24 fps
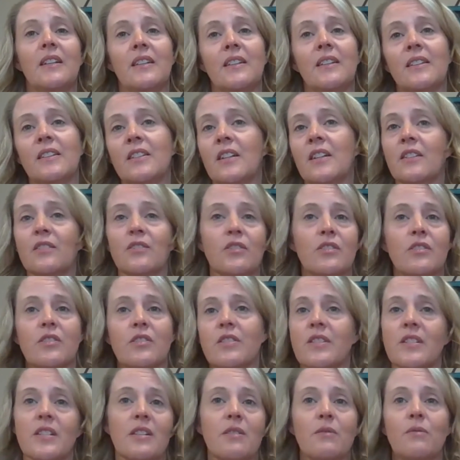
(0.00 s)
the
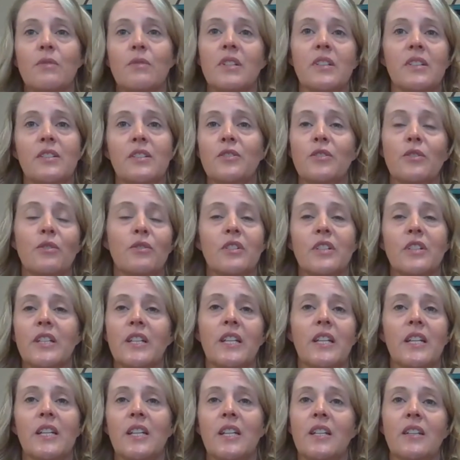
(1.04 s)
doctors say, well, you tore it
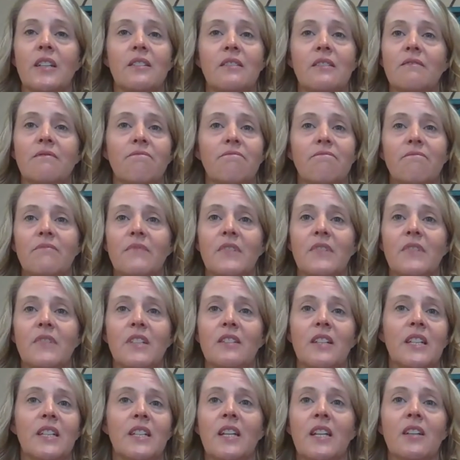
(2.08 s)
again,
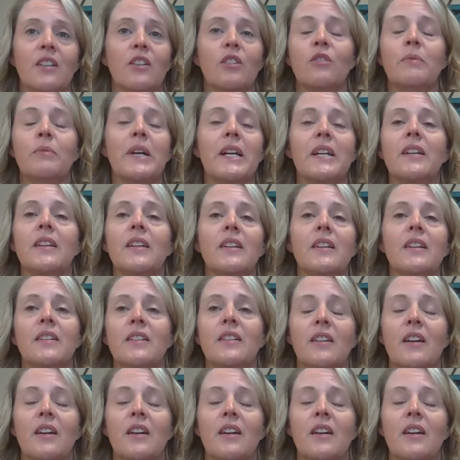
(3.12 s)
I can't go back in and